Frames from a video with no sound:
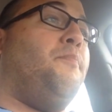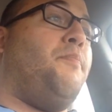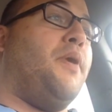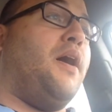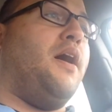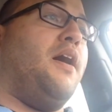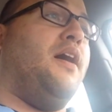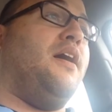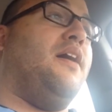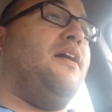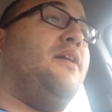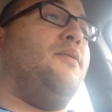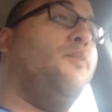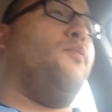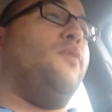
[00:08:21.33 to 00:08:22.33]
But
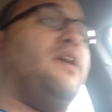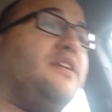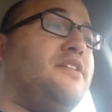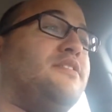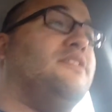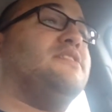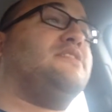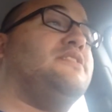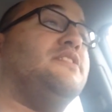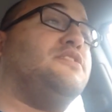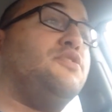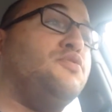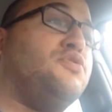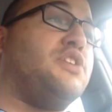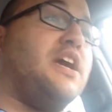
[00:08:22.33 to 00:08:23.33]
when you listen to
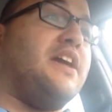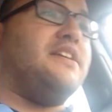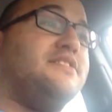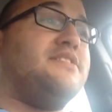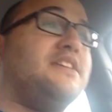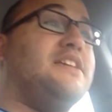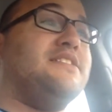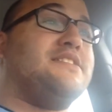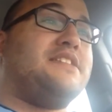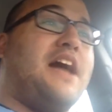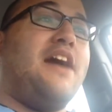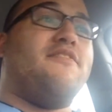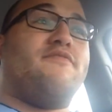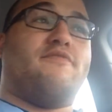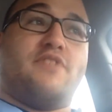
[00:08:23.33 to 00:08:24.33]
2 Chainz, he's
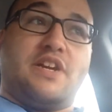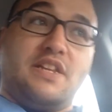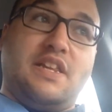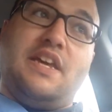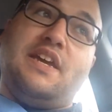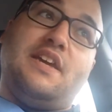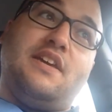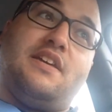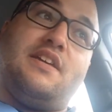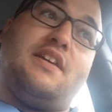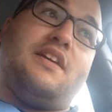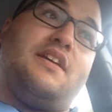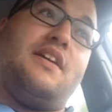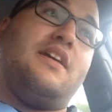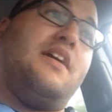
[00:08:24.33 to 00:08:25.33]
not really,
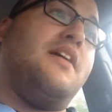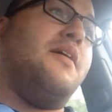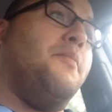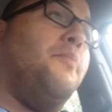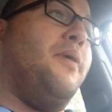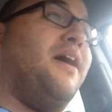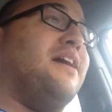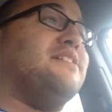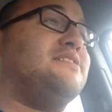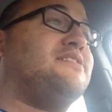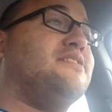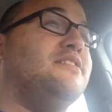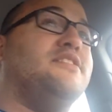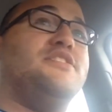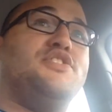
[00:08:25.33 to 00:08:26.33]
but I
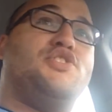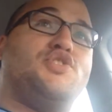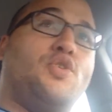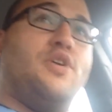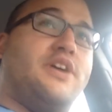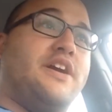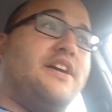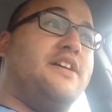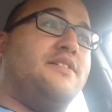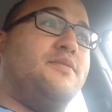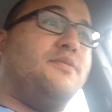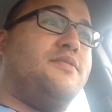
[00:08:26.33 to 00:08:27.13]
still enjoy it